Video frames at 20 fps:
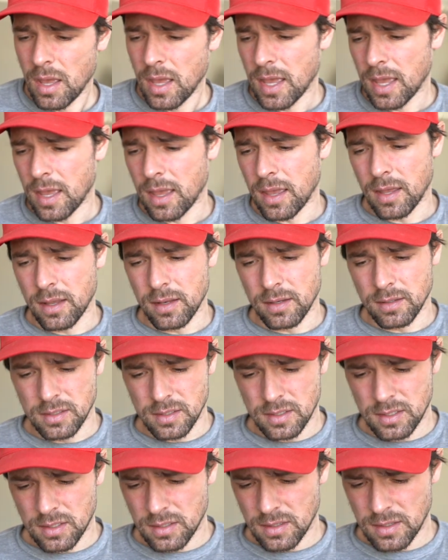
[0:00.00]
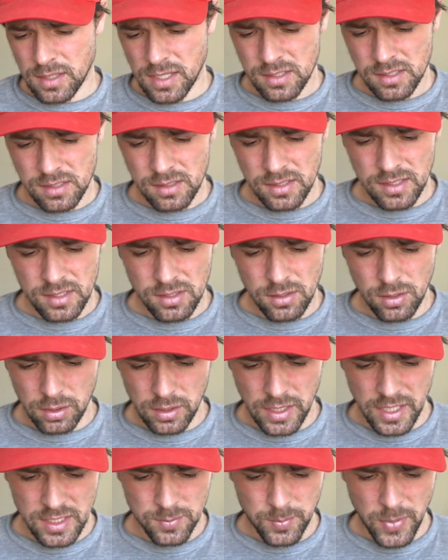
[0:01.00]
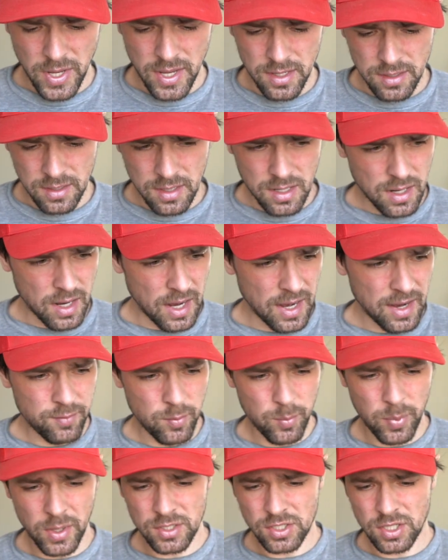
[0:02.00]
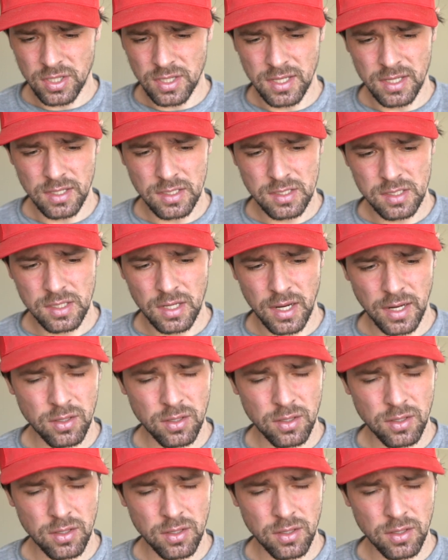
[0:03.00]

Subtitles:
And this little lens pen, I have a bunch of these.